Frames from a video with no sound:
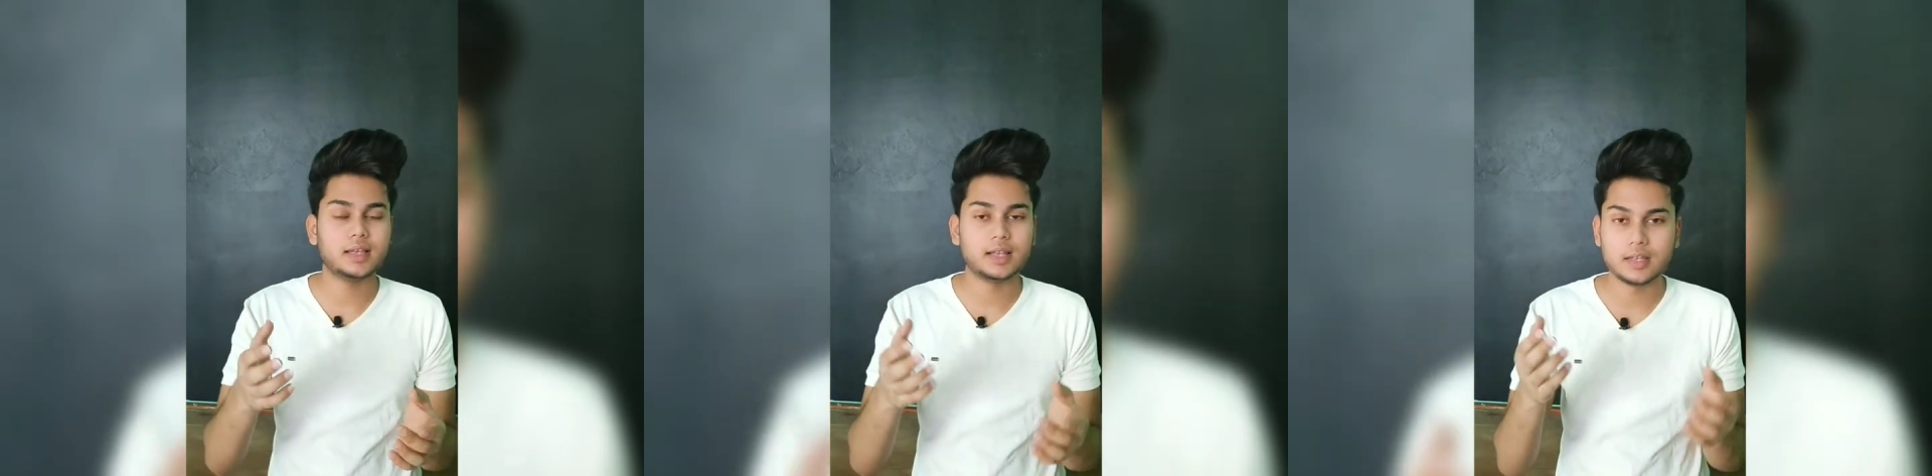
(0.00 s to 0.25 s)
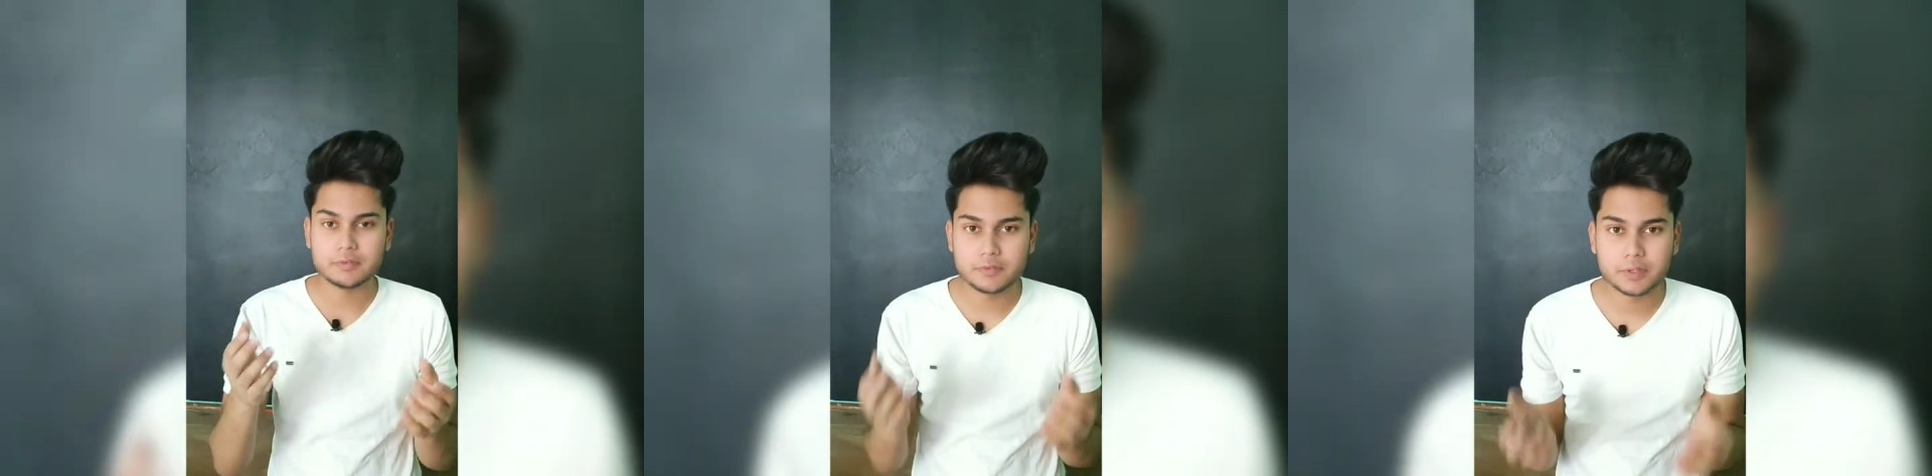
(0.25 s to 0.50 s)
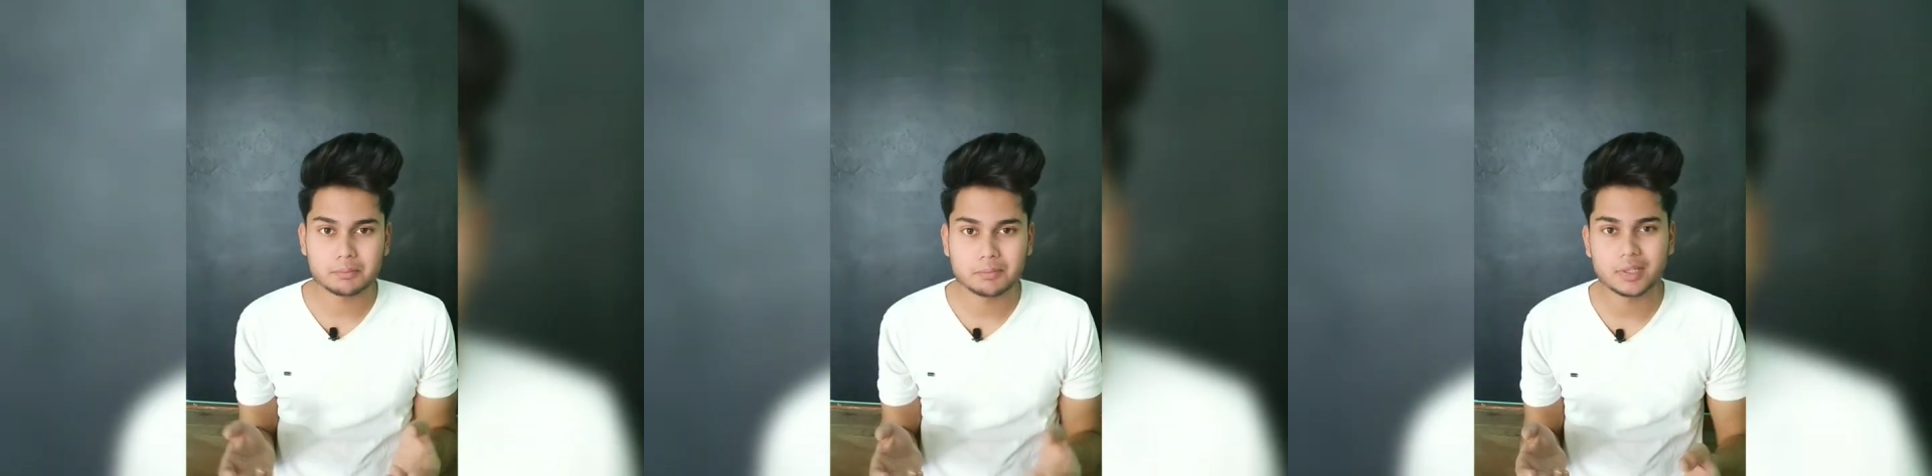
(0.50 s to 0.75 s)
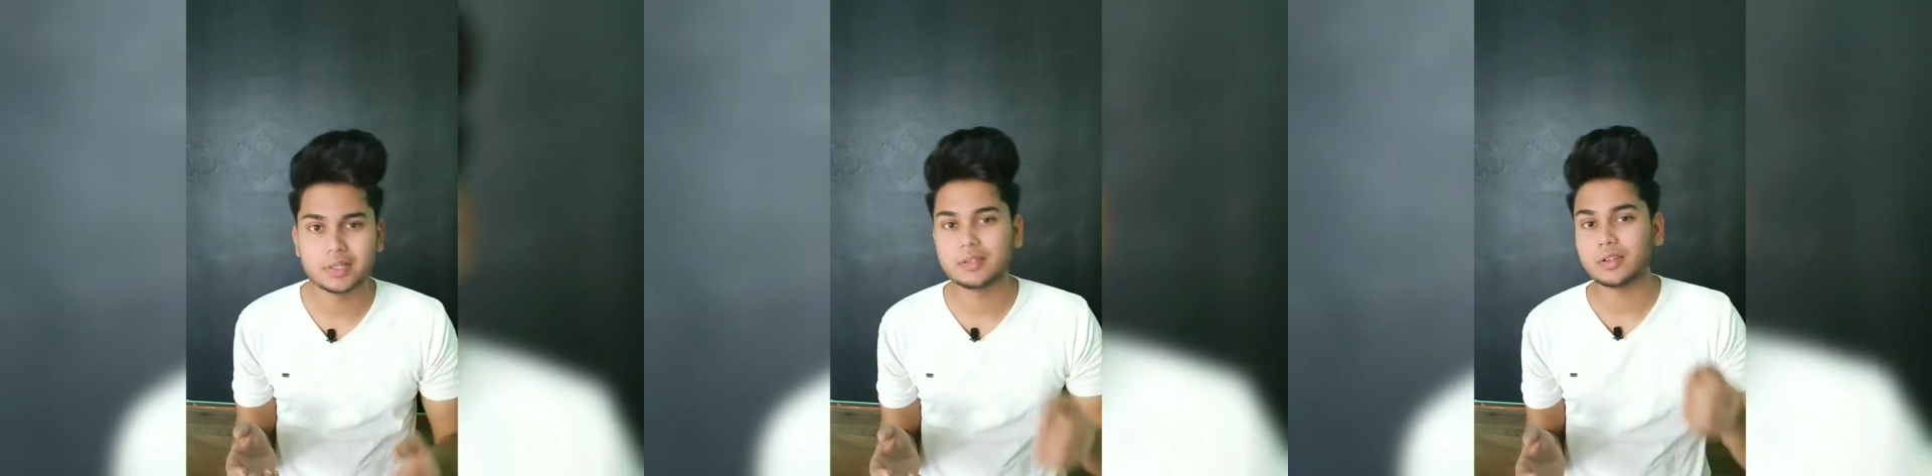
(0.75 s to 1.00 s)
a living
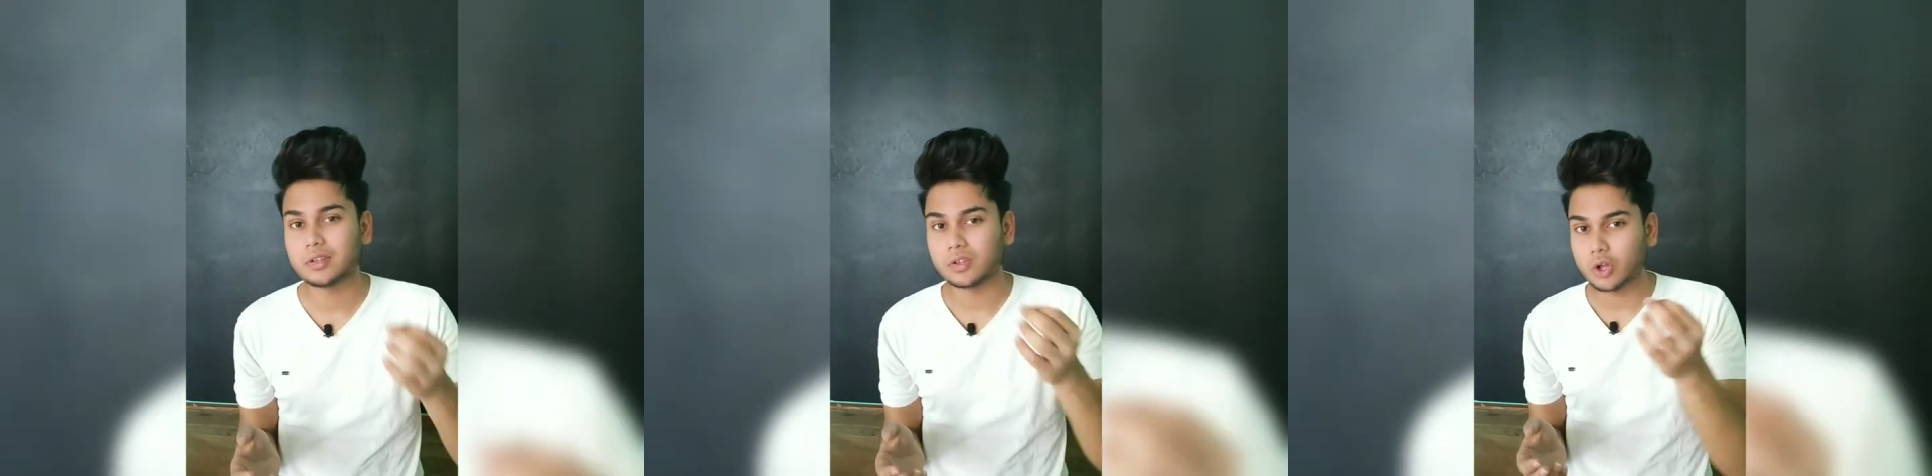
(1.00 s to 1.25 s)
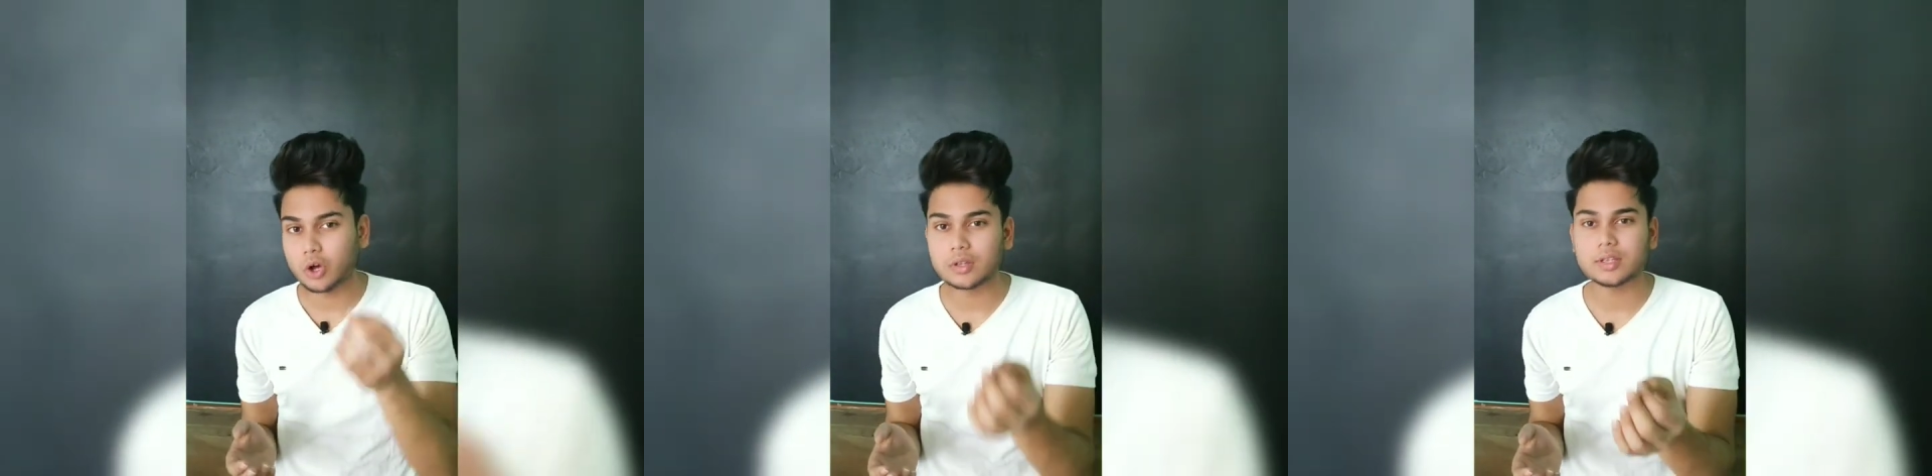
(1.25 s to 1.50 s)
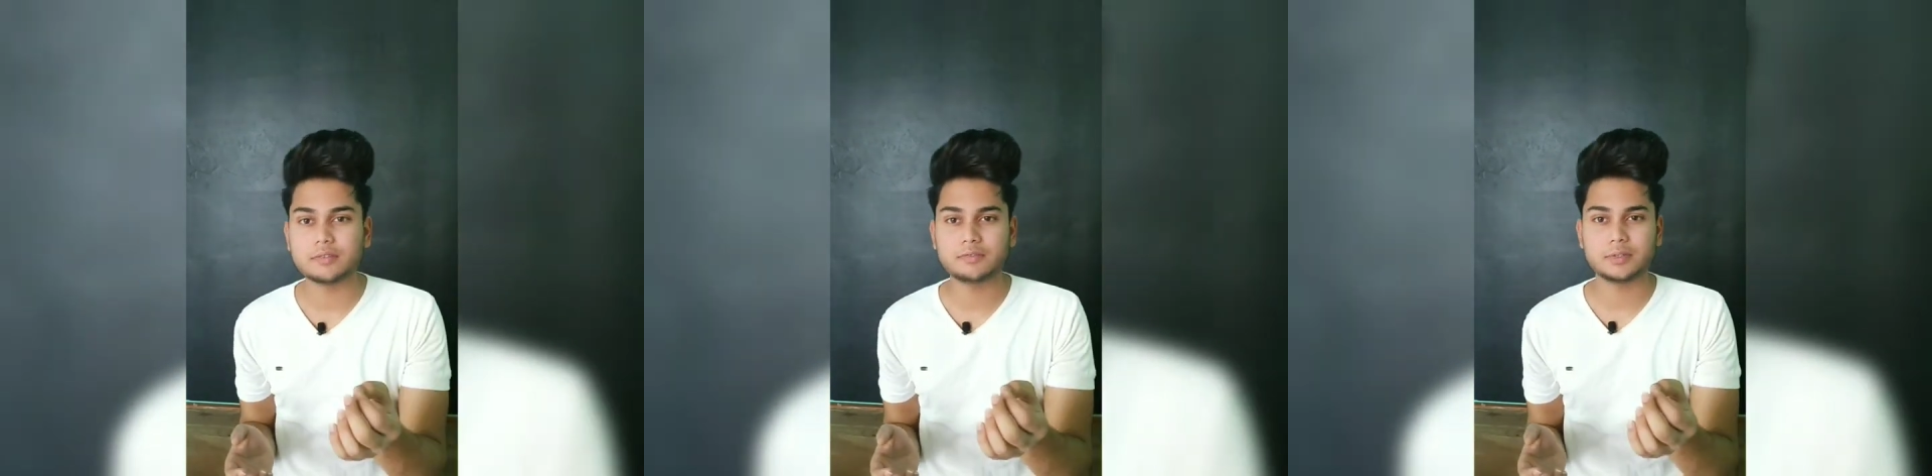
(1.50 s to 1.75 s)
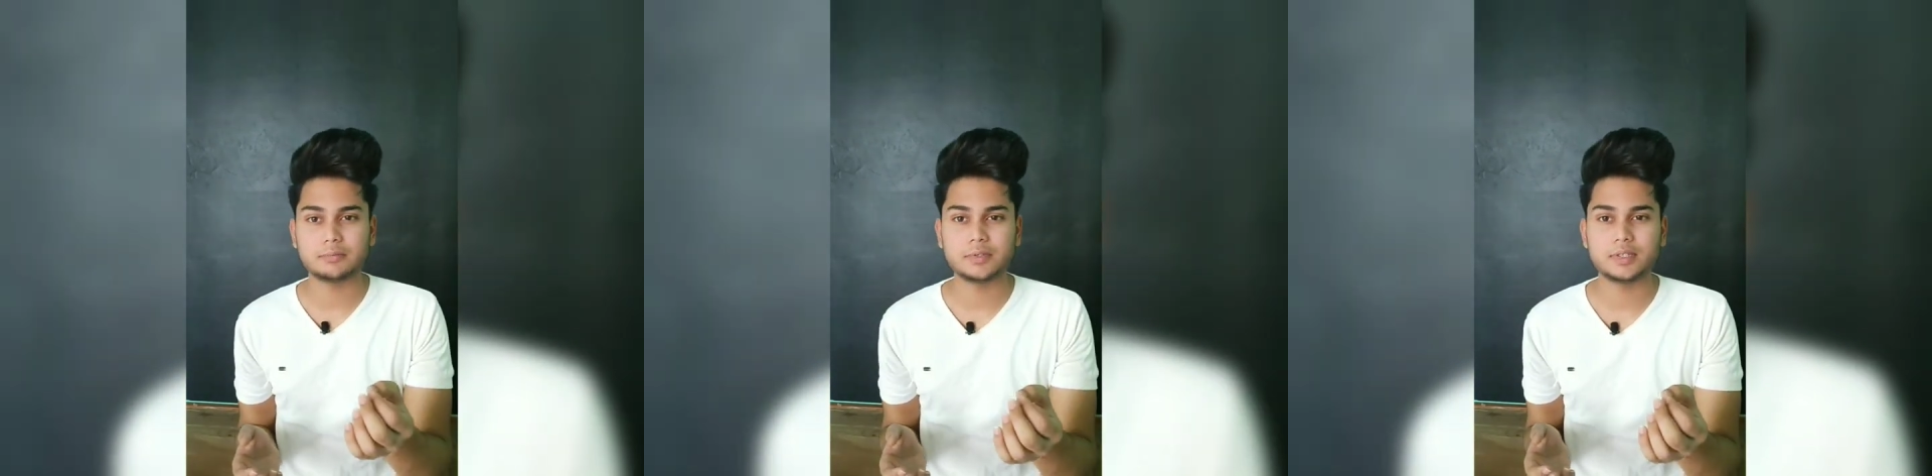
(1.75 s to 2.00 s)
being,
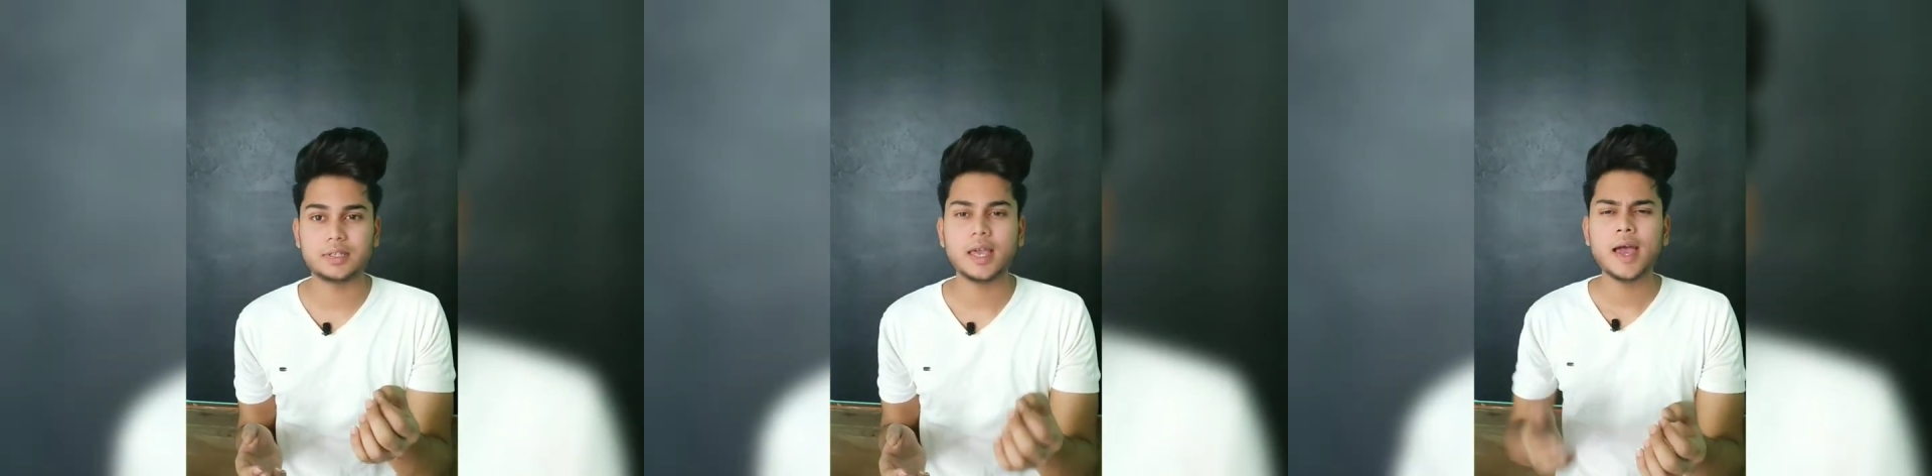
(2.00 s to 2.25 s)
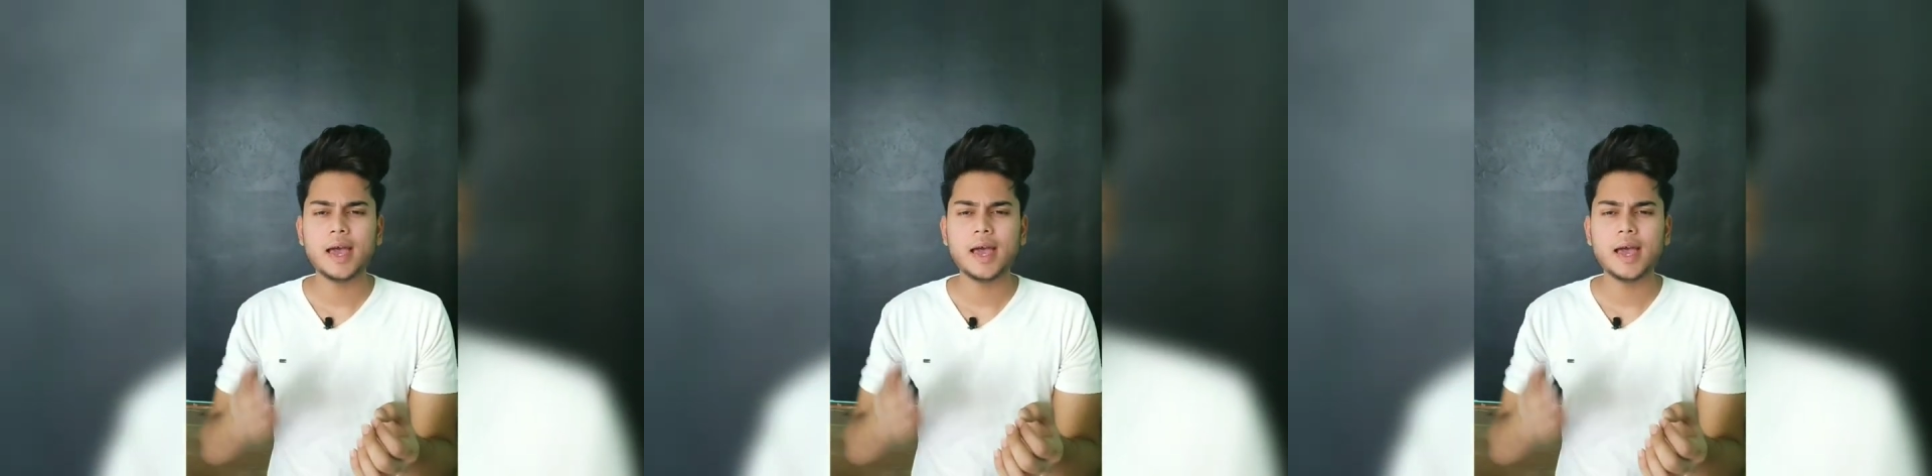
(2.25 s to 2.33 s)
non-living being